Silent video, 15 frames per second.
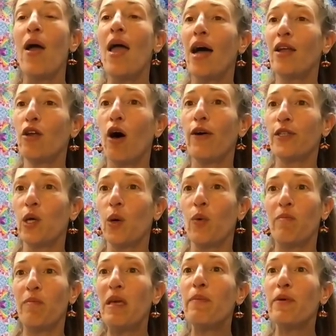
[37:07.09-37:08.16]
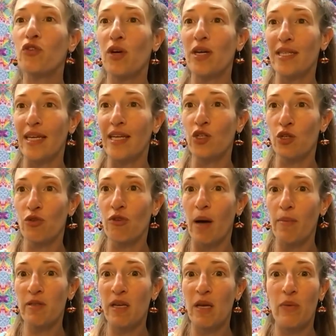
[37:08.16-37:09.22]
And also, when people try to
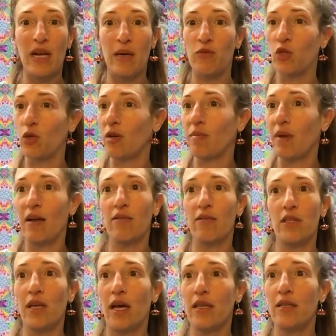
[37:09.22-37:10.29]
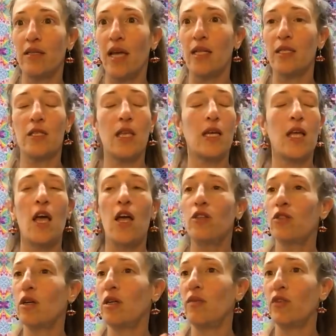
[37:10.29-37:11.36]
interrupt me when I'm doing my lasagna dance, it's like,
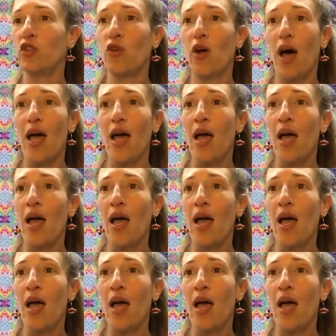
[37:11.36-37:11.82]
don't even try.